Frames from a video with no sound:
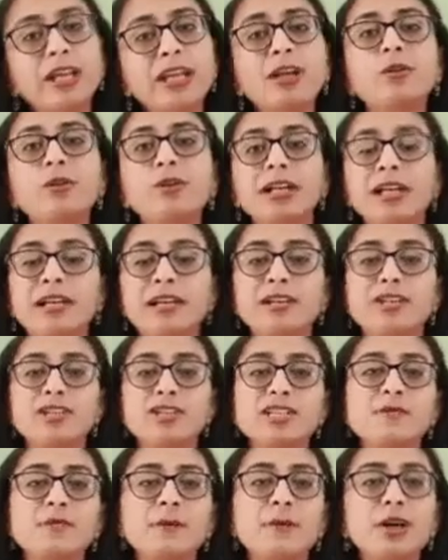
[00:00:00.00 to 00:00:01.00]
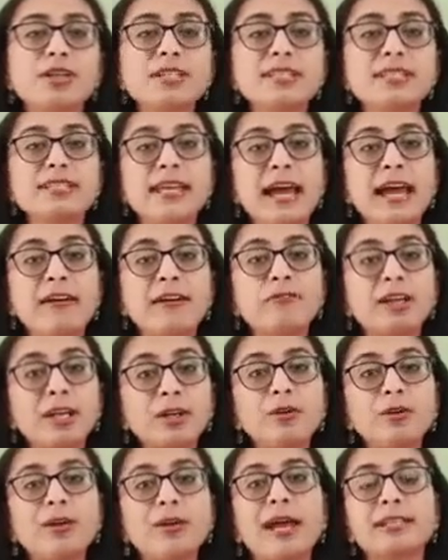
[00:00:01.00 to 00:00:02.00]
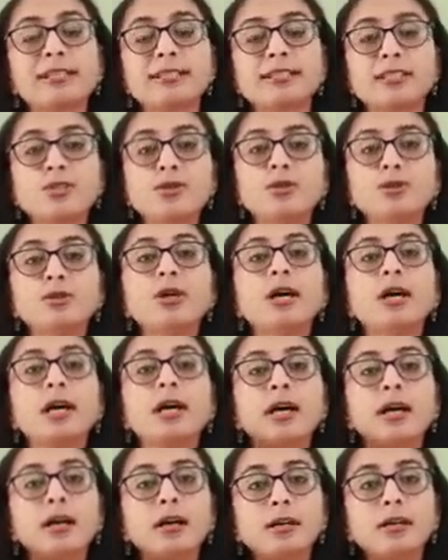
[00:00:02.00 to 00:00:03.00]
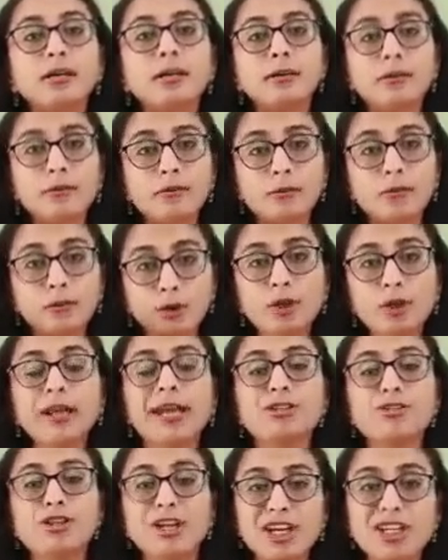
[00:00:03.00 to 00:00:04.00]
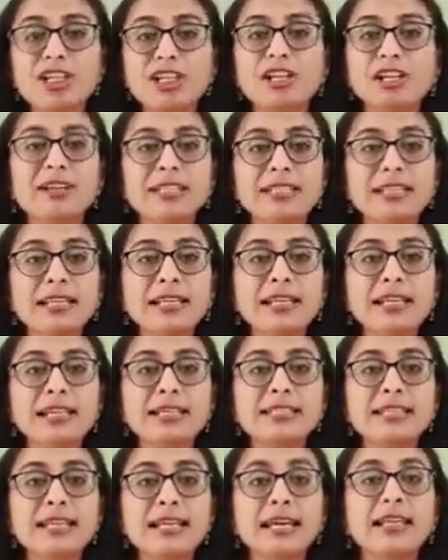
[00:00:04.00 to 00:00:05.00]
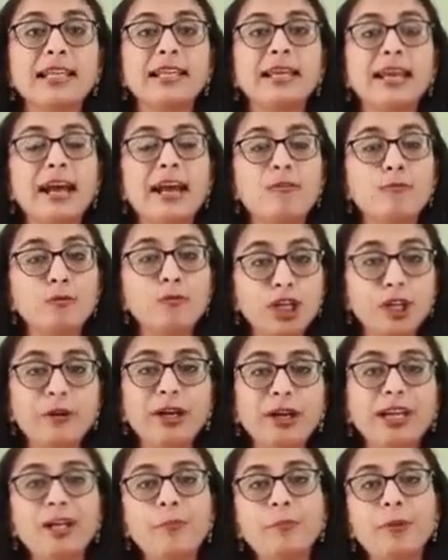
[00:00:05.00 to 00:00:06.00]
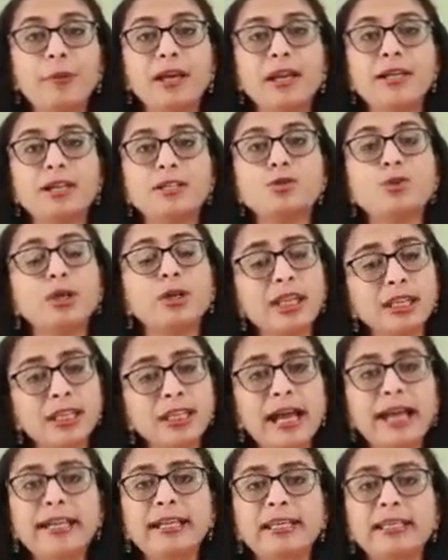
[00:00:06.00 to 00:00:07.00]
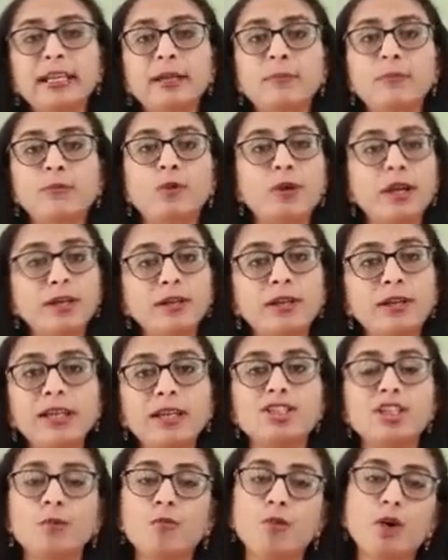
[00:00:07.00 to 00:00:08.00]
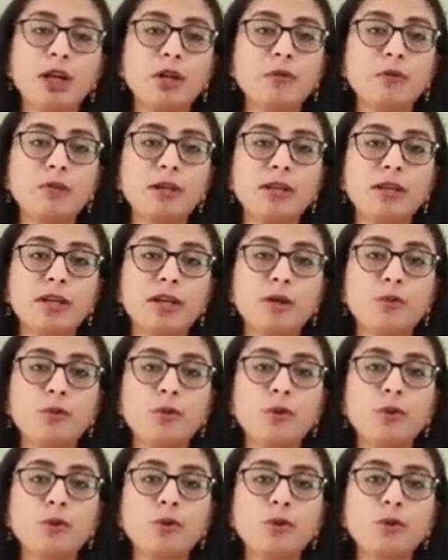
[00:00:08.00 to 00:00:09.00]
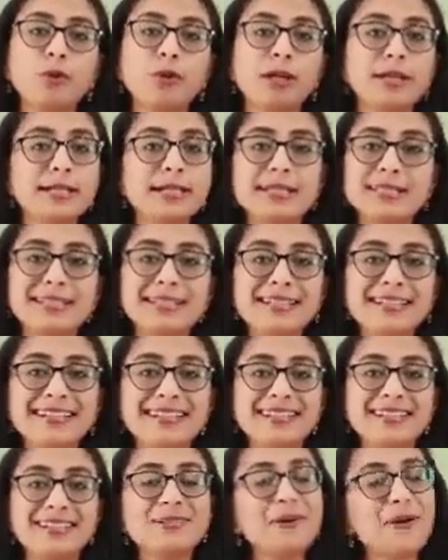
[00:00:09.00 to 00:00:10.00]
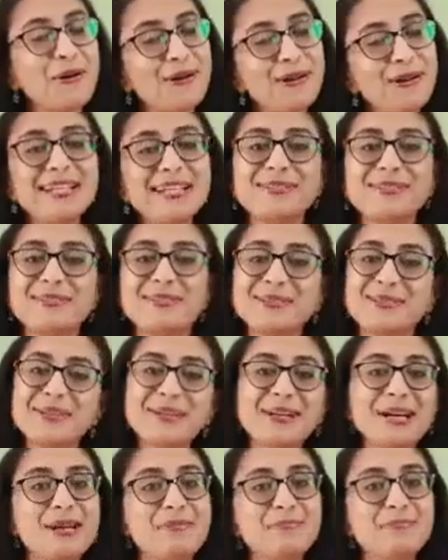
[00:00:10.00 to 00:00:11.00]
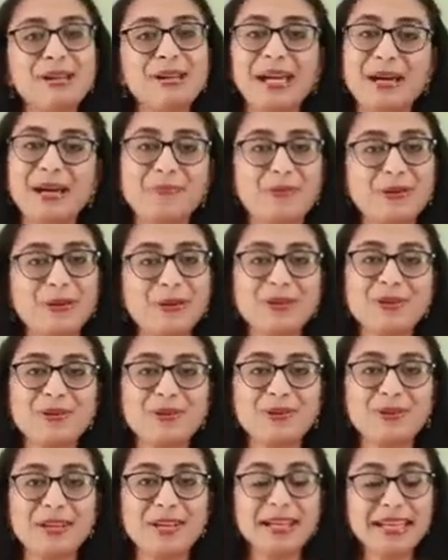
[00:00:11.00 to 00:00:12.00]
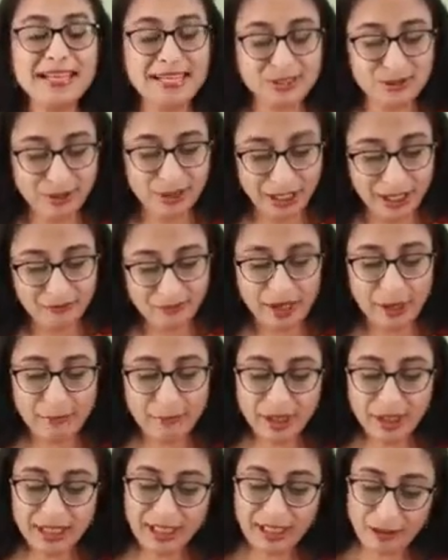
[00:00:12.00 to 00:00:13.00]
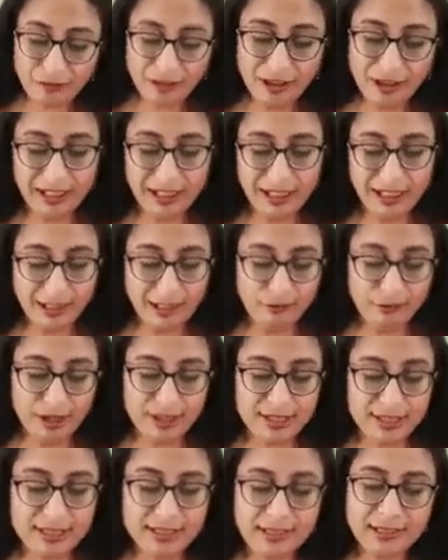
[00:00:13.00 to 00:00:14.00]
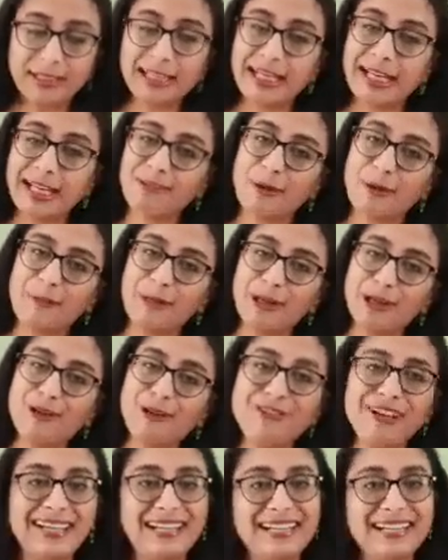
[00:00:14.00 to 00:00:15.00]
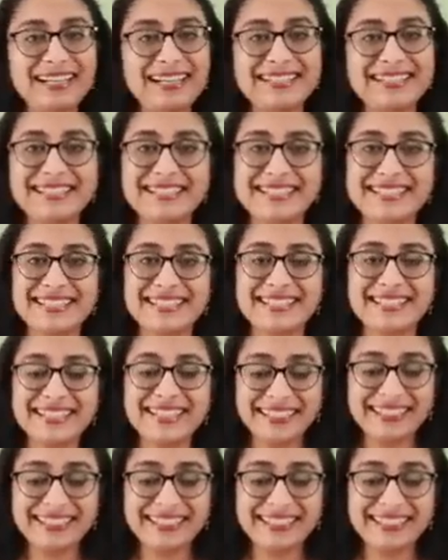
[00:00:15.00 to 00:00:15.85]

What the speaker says: good intelligence because they have very good access to good educational facilities. They have motivating parents who can guide them, who can teach them whatever they don't know, isn't it? So all these also play an important role. So environment definitely influences the development of intelligence.